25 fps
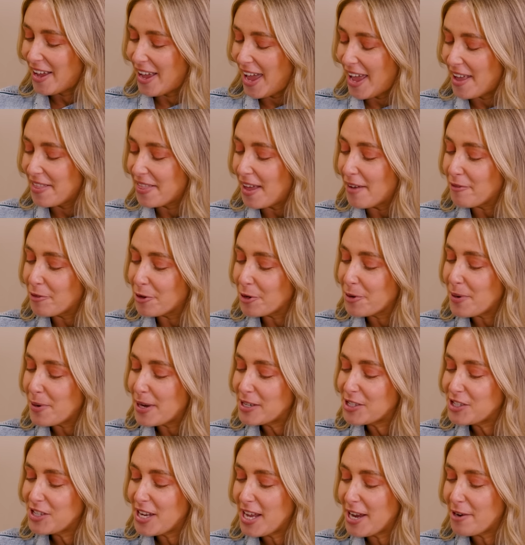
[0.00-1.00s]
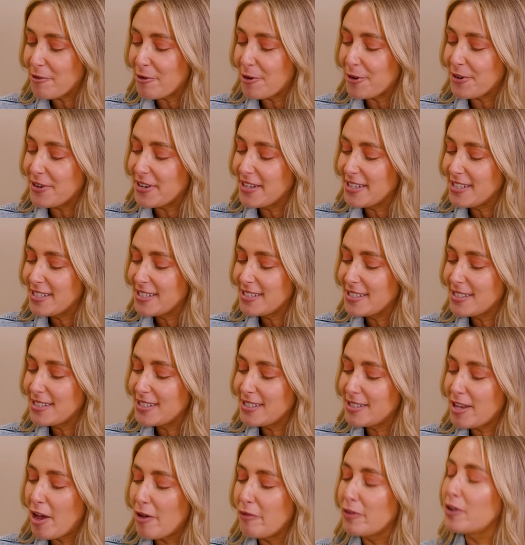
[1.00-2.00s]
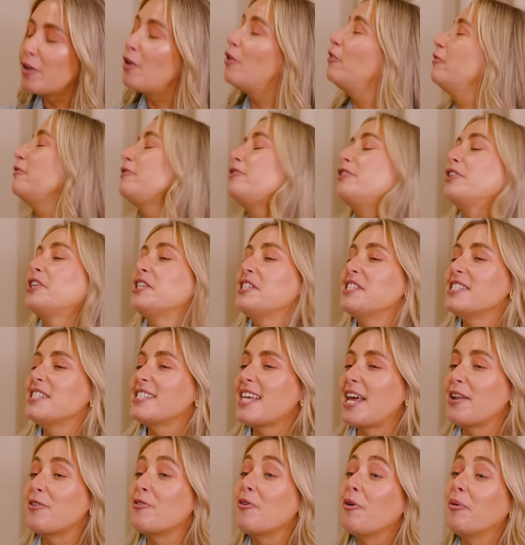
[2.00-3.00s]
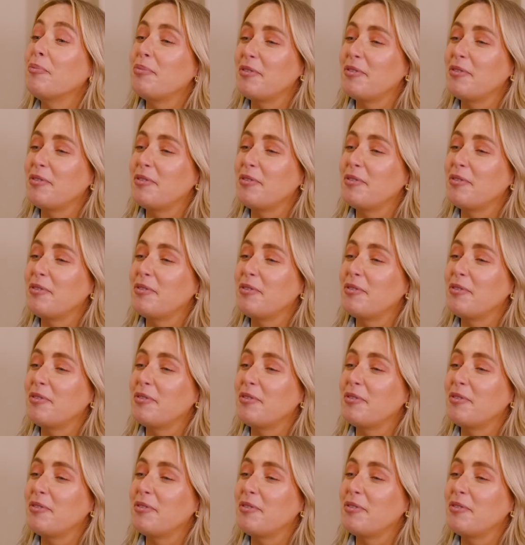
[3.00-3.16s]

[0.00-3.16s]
Okay, I've got a question here on serving confidence and not